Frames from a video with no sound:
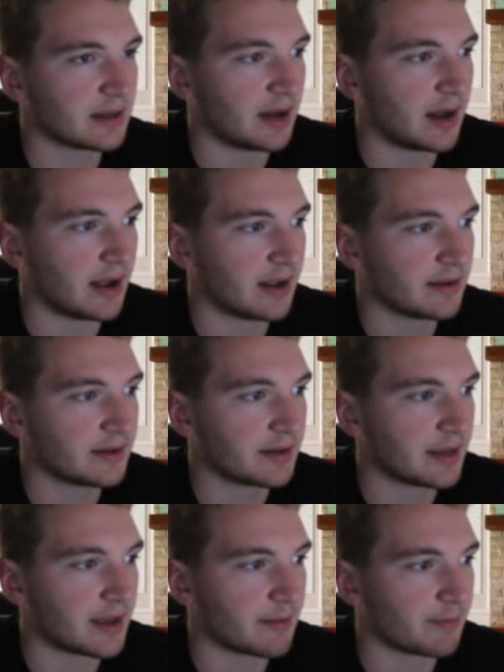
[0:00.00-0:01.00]
uh,
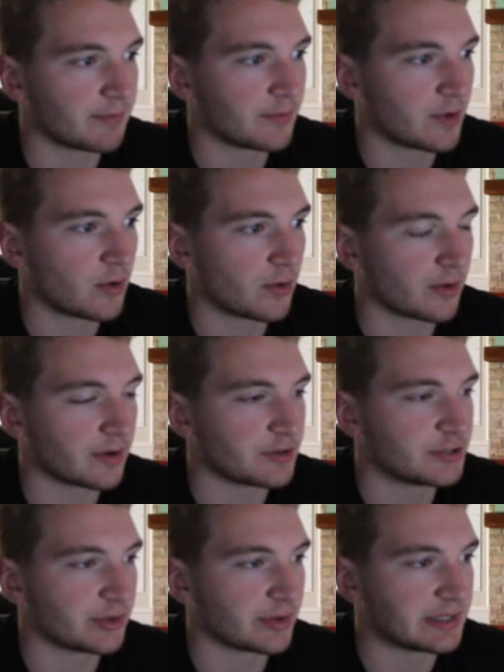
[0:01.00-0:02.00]
him, or
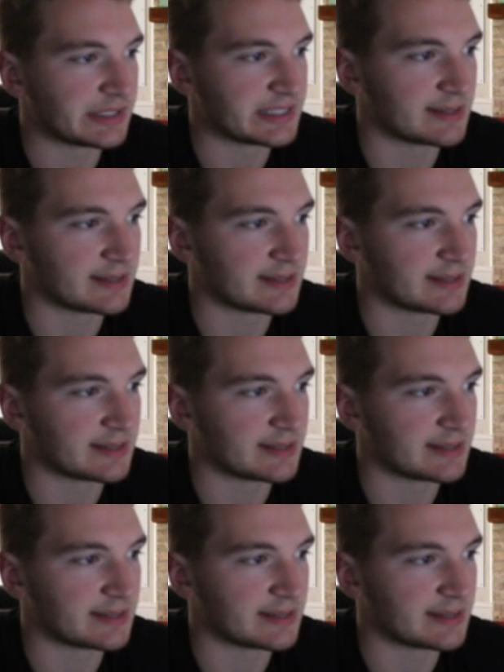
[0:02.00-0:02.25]
Jordan